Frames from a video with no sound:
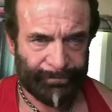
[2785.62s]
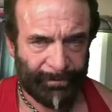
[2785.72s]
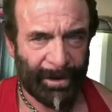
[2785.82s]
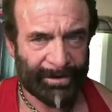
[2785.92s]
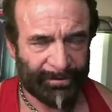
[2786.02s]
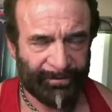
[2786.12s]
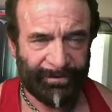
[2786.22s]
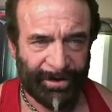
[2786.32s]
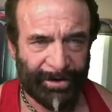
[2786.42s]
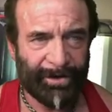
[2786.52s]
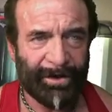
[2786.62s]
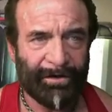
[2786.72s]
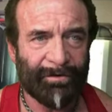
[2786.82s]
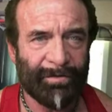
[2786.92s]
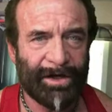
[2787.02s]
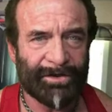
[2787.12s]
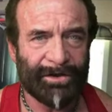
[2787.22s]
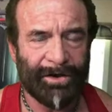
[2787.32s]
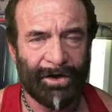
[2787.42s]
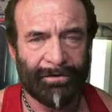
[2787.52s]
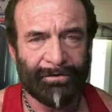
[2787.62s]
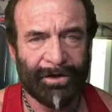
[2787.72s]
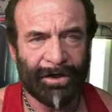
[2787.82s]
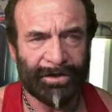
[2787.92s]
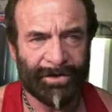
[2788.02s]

It's very good um, information to know. I mean,